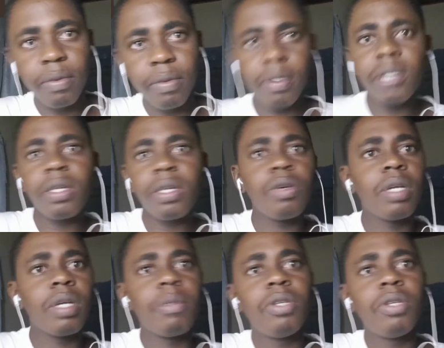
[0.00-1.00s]
Things that you're
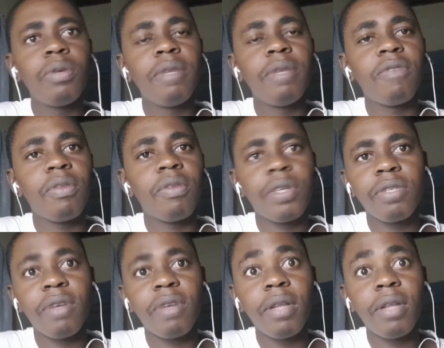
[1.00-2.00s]
gonna be doing for the rest
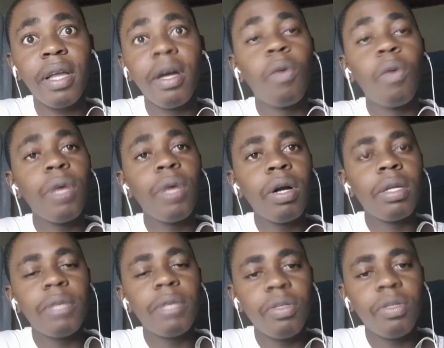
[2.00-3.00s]
of our life, we are gonna
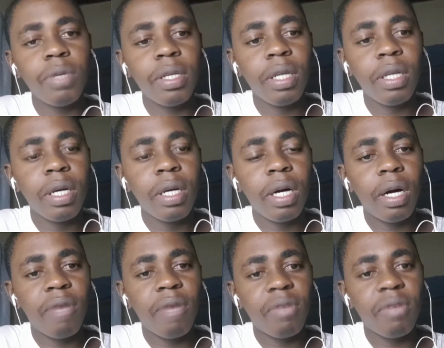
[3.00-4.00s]
be doing
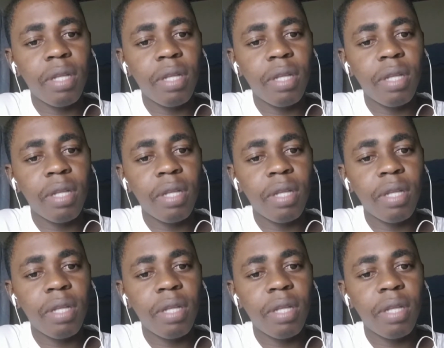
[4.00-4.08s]
for the